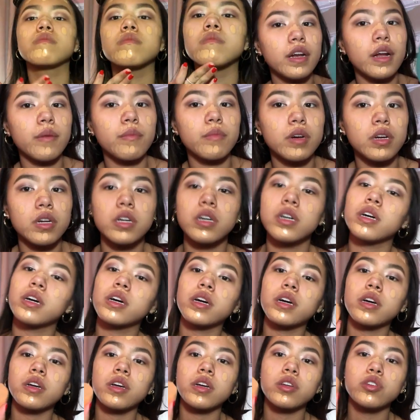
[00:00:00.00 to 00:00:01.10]
And I'm going
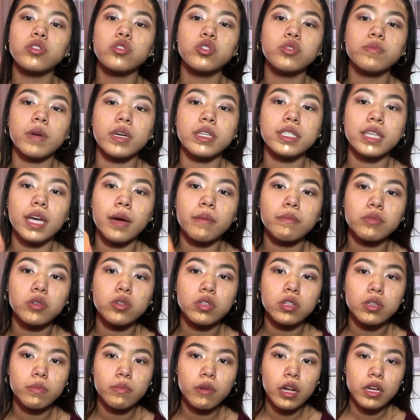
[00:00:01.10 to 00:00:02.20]
to use my Damn
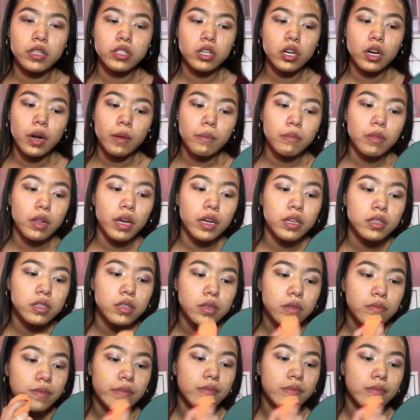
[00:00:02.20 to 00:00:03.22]
Beauty blender and blend.